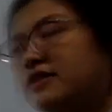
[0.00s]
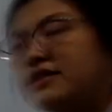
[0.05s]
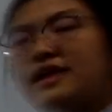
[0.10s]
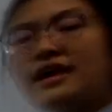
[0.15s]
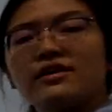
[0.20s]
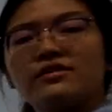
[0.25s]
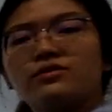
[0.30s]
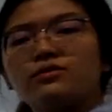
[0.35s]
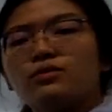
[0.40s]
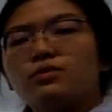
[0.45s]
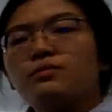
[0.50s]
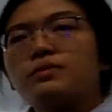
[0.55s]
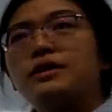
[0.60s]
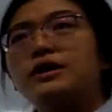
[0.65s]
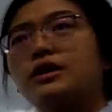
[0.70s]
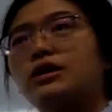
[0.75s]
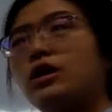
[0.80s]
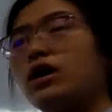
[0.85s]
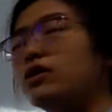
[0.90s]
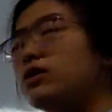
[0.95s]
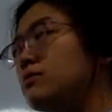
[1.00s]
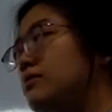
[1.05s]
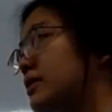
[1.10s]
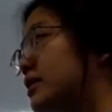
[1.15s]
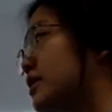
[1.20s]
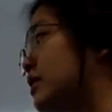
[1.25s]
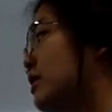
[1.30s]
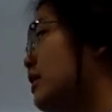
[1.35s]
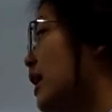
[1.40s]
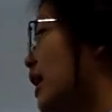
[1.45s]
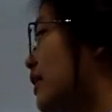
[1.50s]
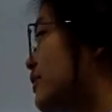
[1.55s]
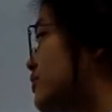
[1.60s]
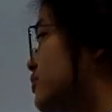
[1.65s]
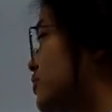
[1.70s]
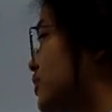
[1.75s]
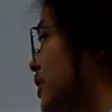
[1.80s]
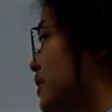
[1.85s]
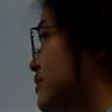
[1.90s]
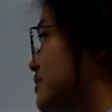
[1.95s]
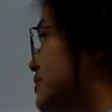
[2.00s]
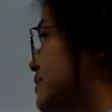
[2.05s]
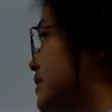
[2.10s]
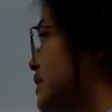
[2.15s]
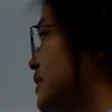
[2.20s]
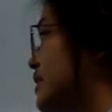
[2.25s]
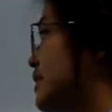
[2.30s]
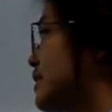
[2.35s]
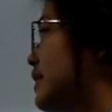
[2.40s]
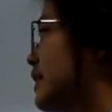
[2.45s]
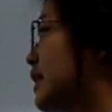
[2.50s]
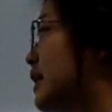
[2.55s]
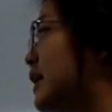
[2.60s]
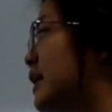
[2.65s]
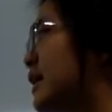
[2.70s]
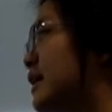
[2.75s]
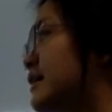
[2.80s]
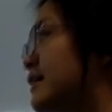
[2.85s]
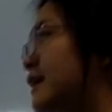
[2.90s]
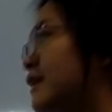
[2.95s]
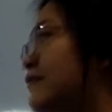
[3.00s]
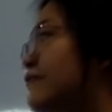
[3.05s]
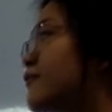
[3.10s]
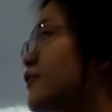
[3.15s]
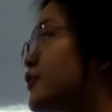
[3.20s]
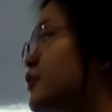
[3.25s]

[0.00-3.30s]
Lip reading: Next, Next will be economical. As you can see, that